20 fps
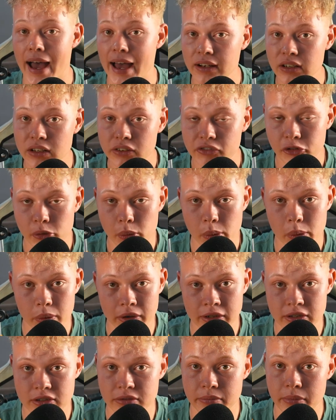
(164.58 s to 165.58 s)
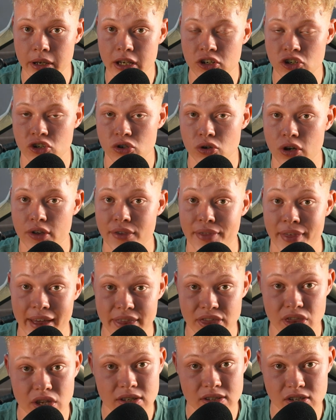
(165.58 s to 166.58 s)
And if we want to make sure
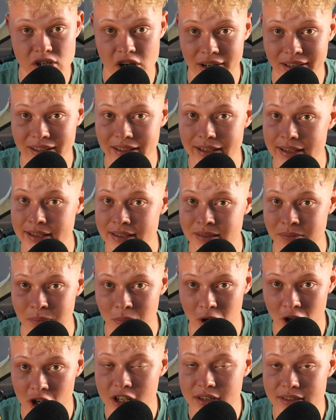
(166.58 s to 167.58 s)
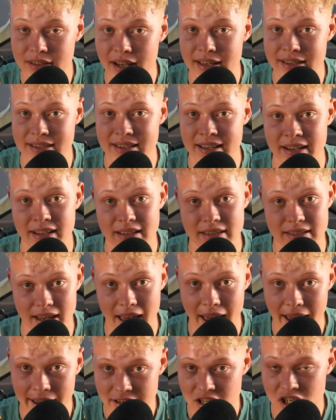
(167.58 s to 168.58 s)
that this channel is monetized and it's
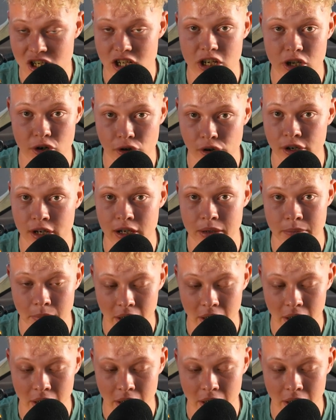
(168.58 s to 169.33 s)
actually earning